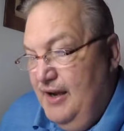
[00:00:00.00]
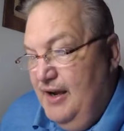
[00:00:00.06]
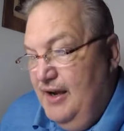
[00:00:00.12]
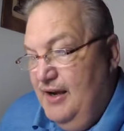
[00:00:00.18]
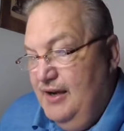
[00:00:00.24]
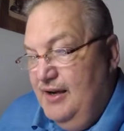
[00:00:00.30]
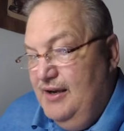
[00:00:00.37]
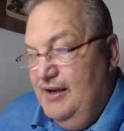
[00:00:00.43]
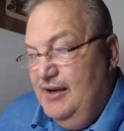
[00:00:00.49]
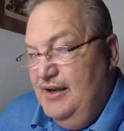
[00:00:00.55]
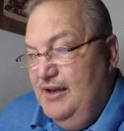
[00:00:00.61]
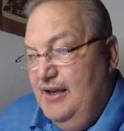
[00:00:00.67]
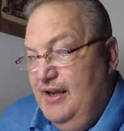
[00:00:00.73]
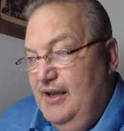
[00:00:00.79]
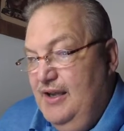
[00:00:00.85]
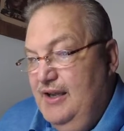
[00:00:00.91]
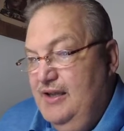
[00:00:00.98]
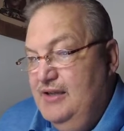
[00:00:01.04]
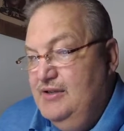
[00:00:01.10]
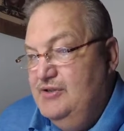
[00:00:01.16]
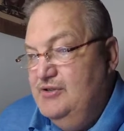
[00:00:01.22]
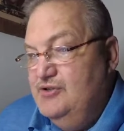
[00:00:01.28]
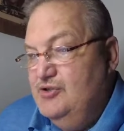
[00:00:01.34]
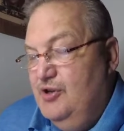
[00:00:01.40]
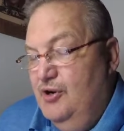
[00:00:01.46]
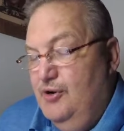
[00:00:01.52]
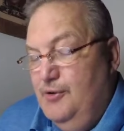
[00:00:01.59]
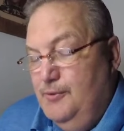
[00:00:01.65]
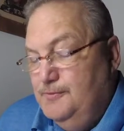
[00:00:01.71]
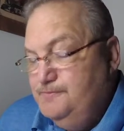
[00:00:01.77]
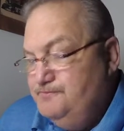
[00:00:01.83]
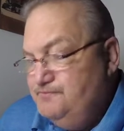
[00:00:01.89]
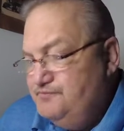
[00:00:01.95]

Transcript: and so